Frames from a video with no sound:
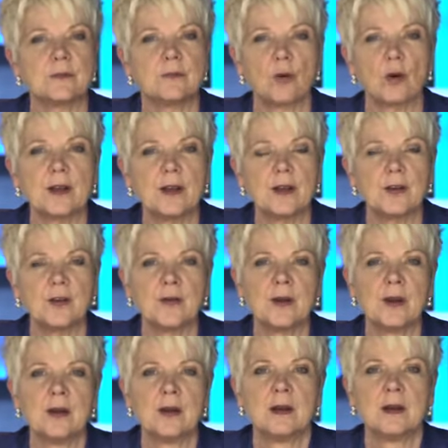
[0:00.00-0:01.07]
for you.
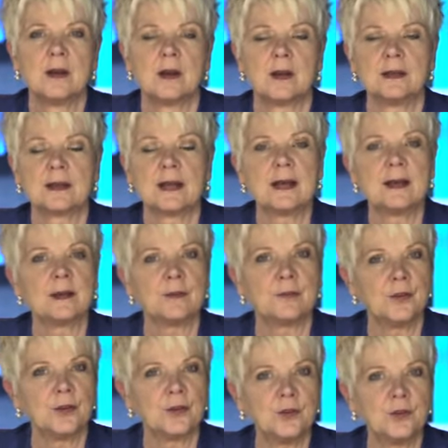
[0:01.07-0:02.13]
Again,
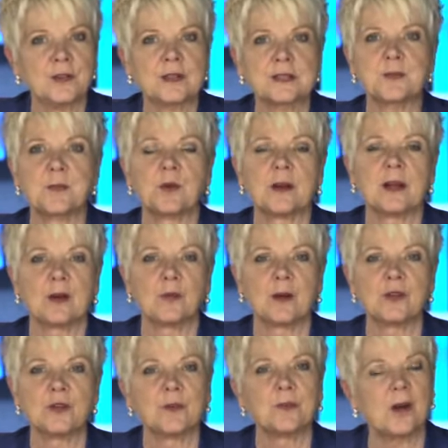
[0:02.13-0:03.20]
if you're new this morning, I want
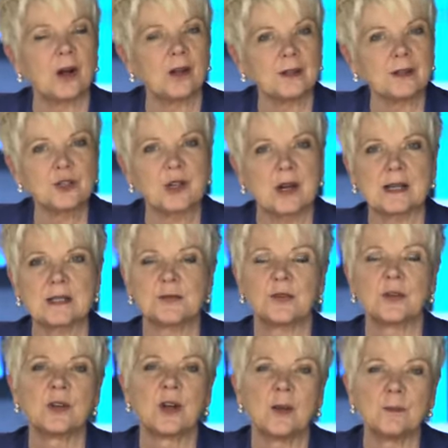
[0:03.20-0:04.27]
to apologize for
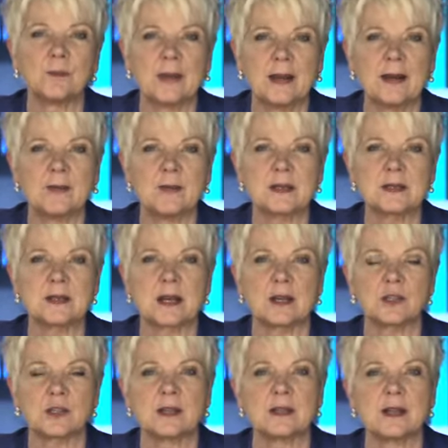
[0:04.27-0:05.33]
not being at this
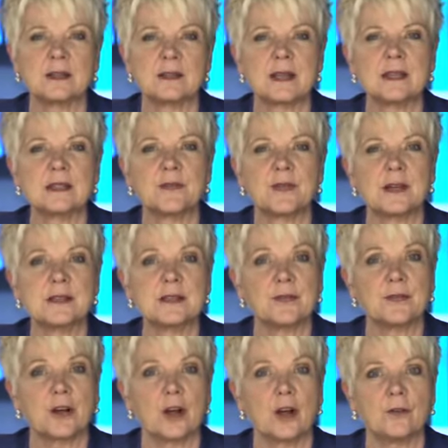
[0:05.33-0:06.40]
session. It's very
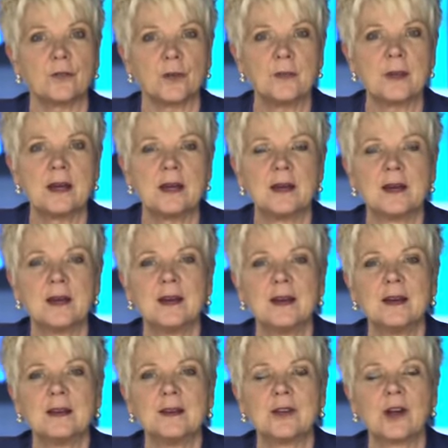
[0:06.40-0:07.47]
difficult for me
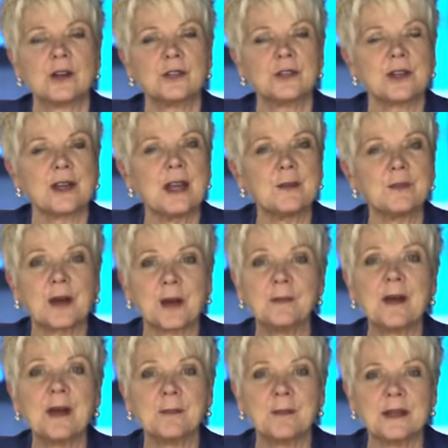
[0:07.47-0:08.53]
not to keep
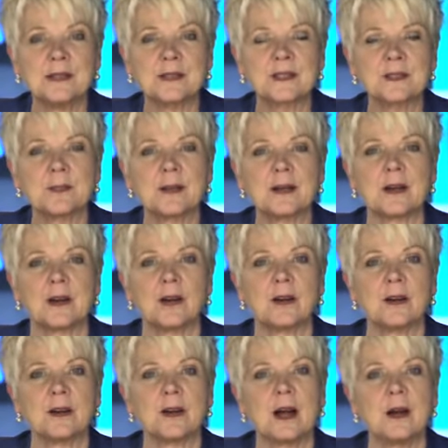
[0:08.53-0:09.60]
commitments, but
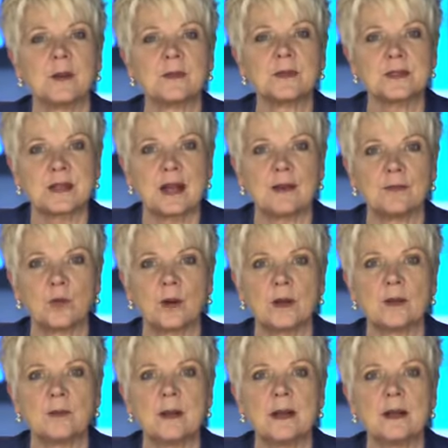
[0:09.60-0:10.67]
our staff
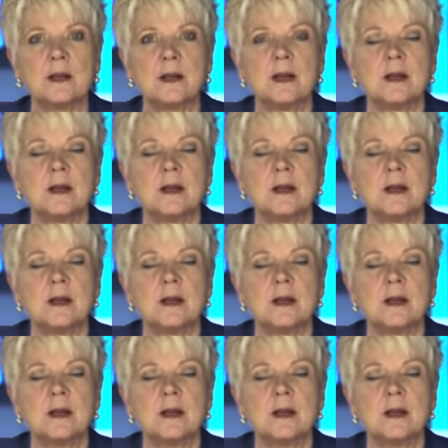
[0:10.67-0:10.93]
wanted me